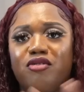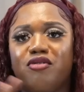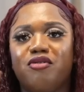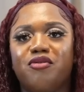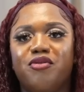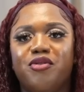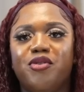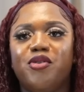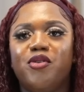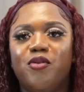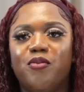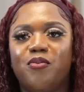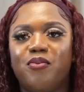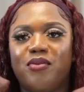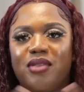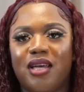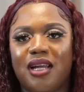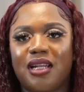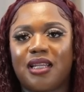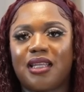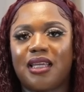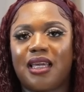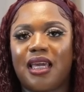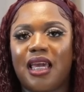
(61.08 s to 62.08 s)
group
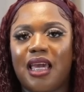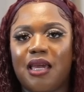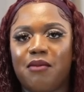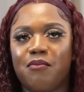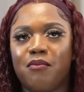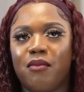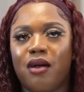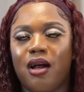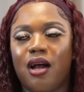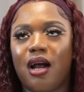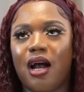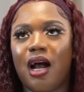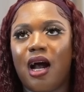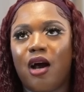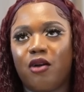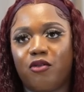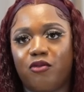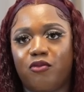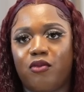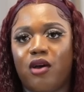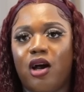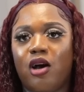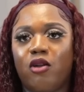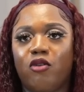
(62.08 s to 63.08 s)
that came
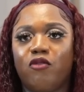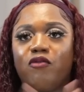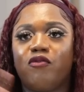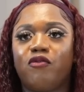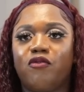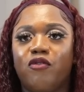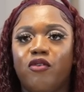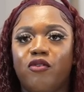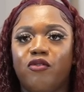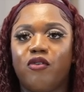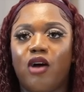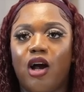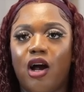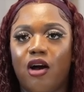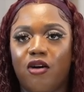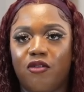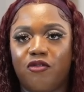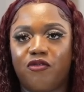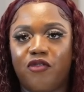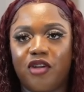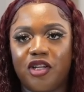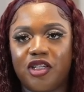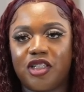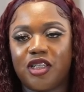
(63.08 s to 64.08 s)
out of our
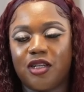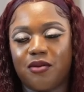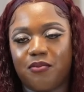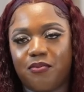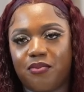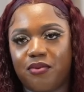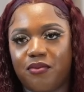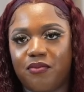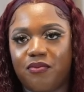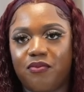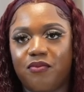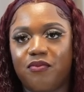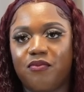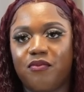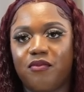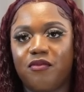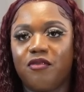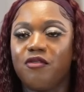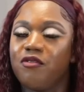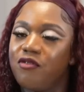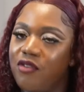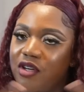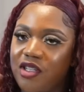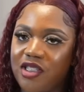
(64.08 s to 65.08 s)
friendship
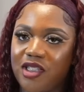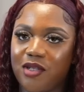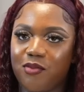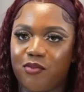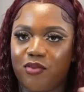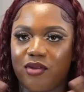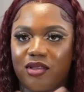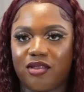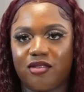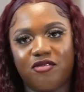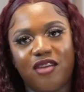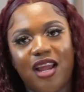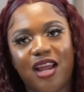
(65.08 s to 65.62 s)
with